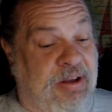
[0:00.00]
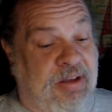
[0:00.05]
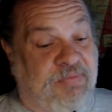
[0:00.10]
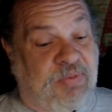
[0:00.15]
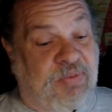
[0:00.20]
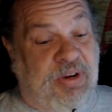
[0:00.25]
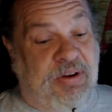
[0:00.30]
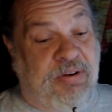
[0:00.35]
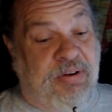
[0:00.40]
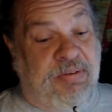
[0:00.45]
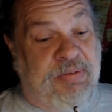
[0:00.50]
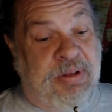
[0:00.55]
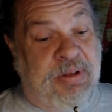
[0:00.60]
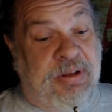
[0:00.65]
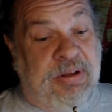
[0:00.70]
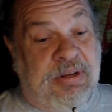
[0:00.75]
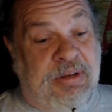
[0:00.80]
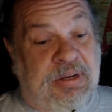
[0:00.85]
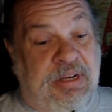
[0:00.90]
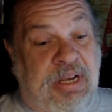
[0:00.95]
if you
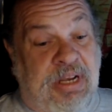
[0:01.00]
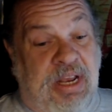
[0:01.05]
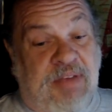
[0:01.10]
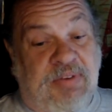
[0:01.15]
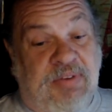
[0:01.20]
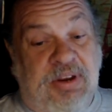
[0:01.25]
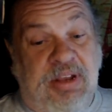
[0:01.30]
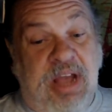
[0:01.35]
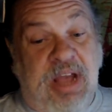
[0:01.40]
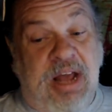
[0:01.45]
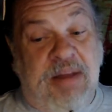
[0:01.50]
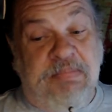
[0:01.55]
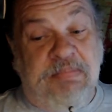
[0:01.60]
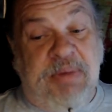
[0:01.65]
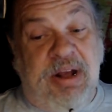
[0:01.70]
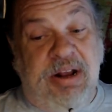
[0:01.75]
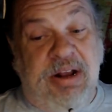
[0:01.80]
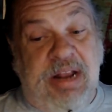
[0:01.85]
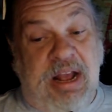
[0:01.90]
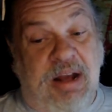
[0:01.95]
got a
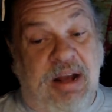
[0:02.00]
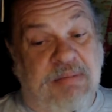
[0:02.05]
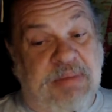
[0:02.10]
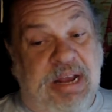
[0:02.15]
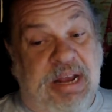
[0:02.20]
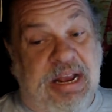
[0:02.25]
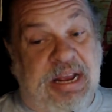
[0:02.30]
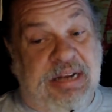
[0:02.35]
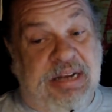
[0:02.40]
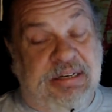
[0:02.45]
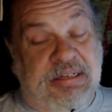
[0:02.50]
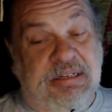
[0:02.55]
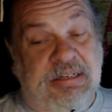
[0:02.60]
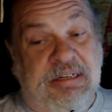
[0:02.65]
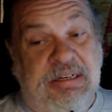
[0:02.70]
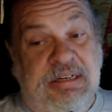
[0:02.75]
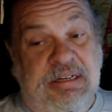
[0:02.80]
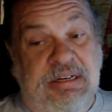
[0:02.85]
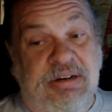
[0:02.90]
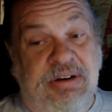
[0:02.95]
bug out bag,
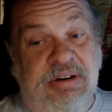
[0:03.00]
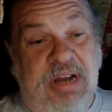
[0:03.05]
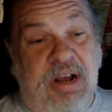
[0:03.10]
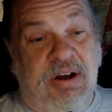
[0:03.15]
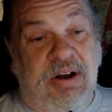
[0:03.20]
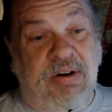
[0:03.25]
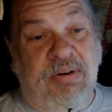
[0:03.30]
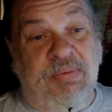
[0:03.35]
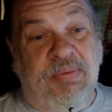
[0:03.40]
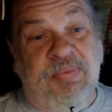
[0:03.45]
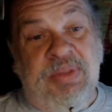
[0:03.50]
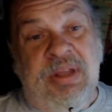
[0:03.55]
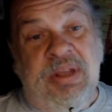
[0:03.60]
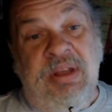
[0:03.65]
you know,